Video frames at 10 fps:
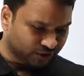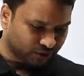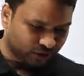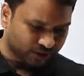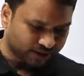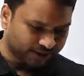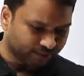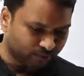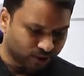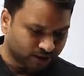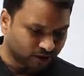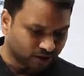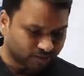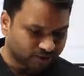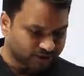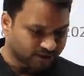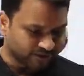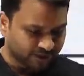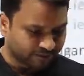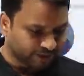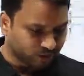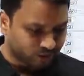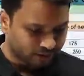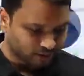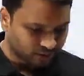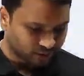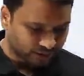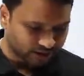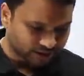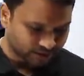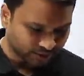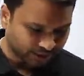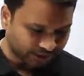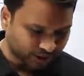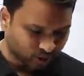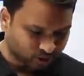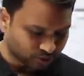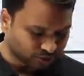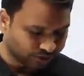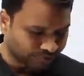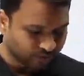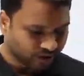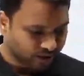what are the important components of Avani Pettunaru? So, I'll just quickly go through them.